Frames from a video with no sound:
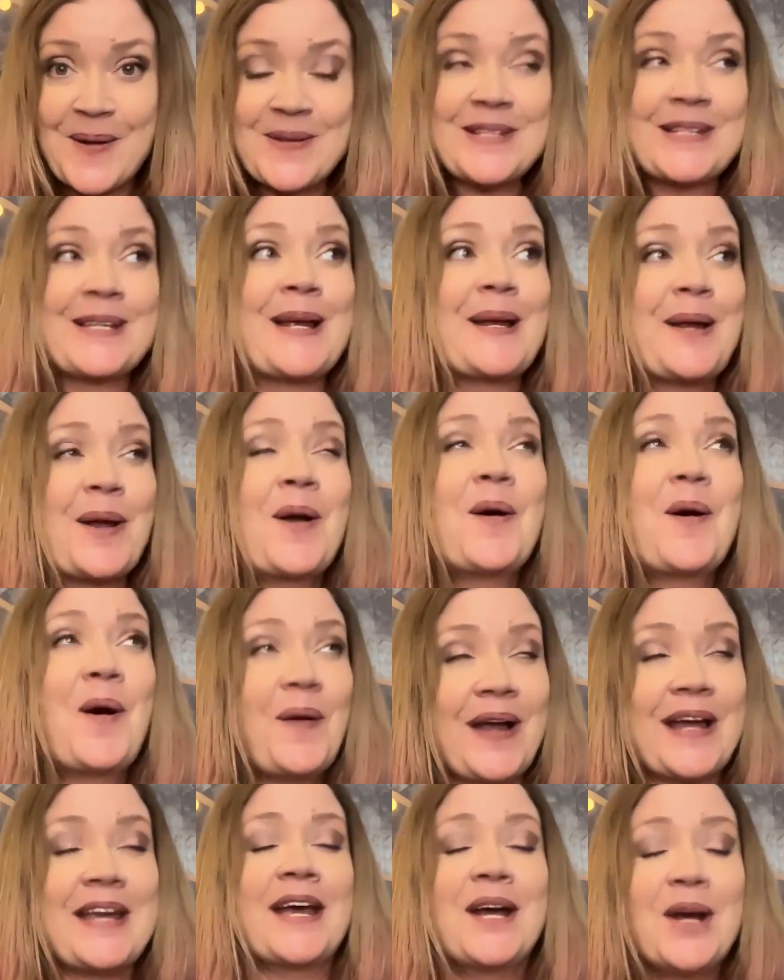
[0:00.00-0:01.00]
It's like,
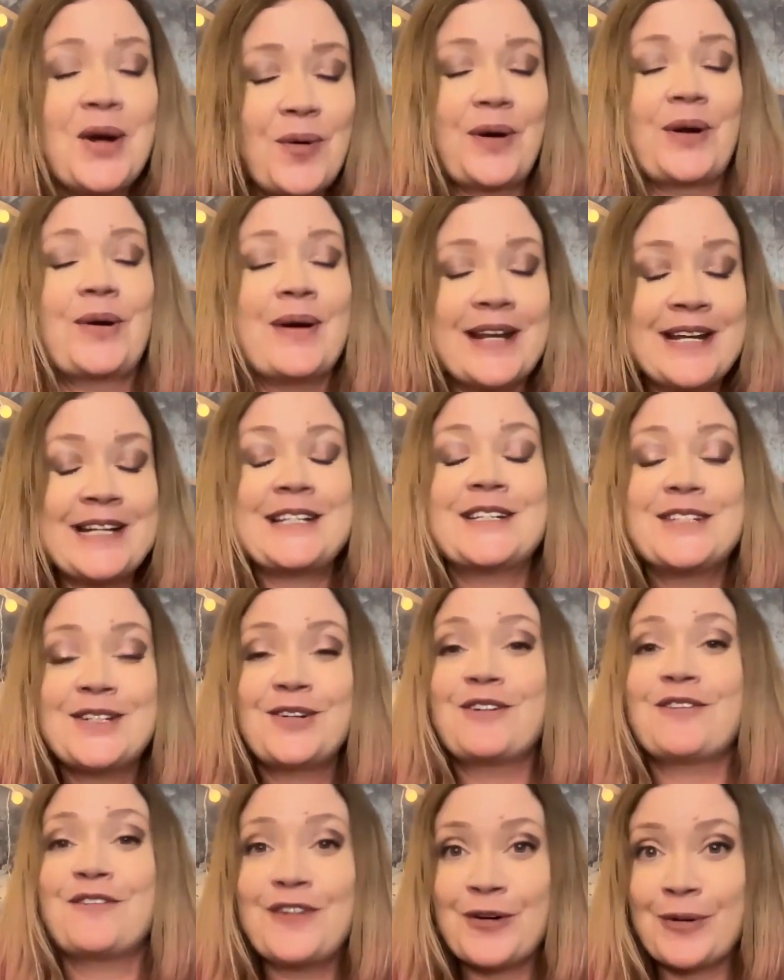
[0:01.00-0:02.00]
okay, what do I need to
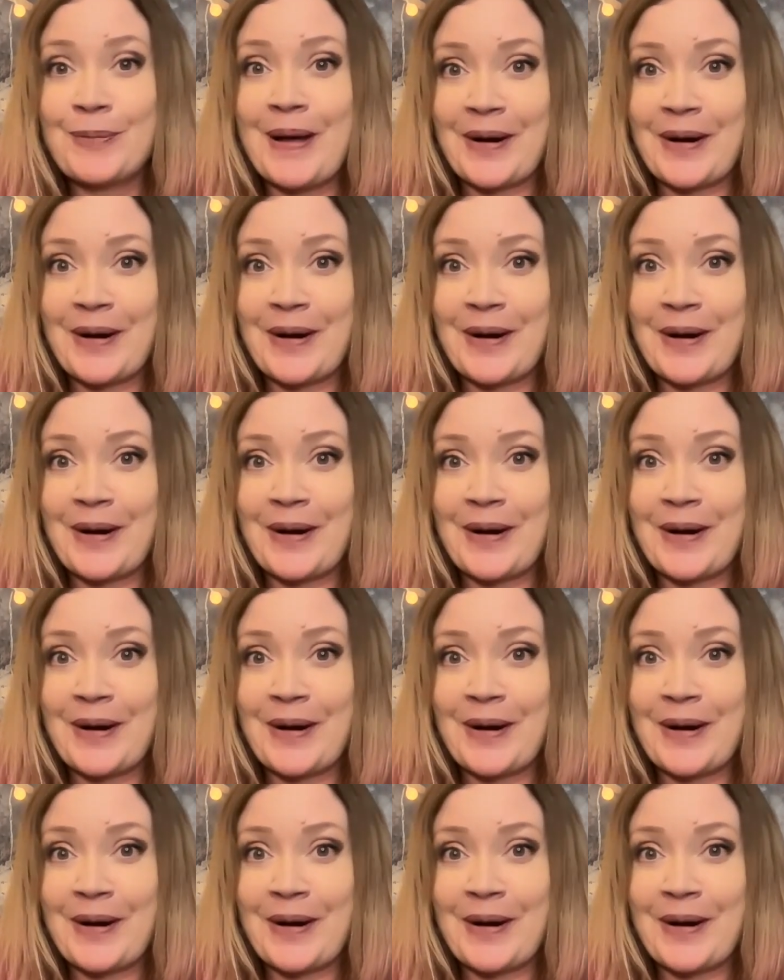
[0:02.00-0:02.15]
do to feel